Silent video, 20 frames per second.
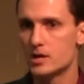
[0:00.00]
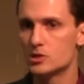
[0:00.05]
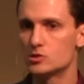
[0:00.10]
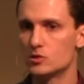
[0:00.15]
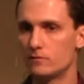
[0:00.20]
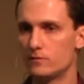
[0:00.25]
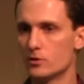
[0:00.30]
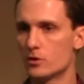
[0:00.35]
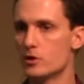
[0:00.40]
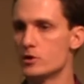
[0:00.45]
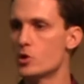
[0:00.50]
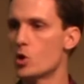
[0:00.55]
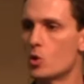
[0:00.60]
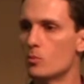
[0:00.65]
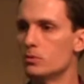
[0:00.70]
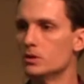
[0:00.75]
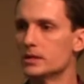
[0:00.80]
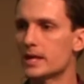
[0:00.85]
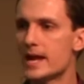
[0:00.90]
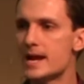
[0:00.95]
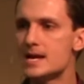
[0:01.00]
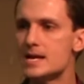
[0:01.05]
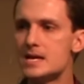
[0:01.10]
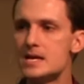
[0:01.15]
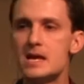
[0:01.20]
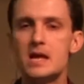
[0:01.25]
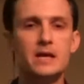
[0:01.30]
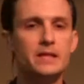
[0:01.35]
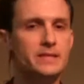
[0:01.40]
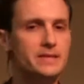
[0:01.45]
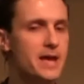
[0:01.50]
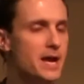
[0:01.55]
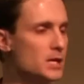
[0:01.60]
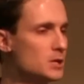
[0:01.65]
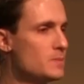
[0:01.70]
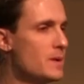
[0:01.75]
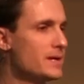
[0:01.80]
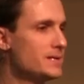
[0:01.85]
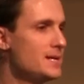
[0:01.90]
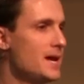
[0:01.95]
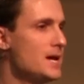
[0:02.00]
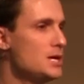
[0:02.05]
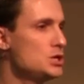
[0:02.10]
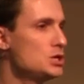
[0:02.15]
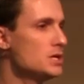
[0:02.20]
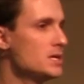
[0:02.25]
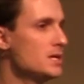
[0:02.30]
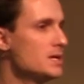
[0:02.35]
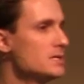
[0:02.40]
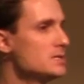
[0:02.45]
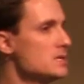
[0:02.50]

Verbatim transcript: Okay, so if a noble lady, the expectation